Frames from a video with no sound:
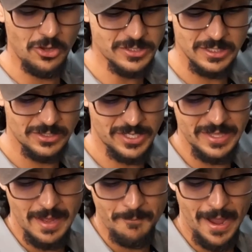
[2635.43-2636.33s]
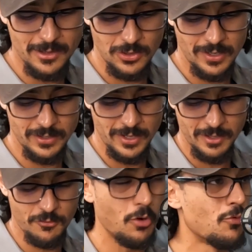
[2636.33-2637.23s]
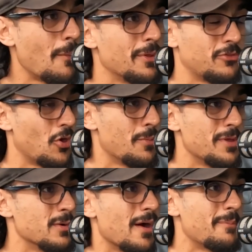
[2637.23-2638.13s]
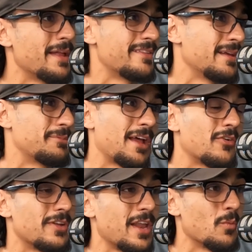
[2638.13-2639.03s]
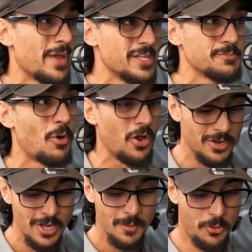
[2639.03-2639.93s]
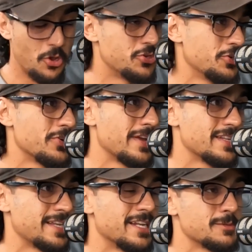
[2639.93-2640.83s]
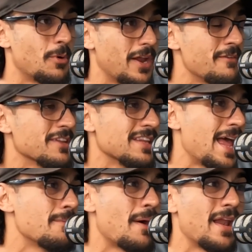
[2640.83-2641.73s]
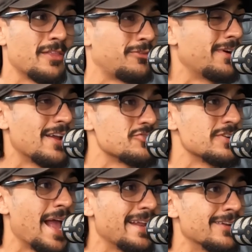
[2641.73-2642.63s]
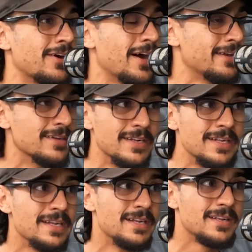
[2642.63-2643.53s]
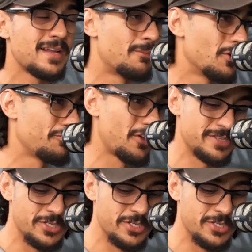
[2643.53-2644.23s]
lost a lot. So in that back line, like you've got Robert Derby, who I've been tipped that could get a wing spot. Purdue could get a centre spot. Even Labart at 389, coming off those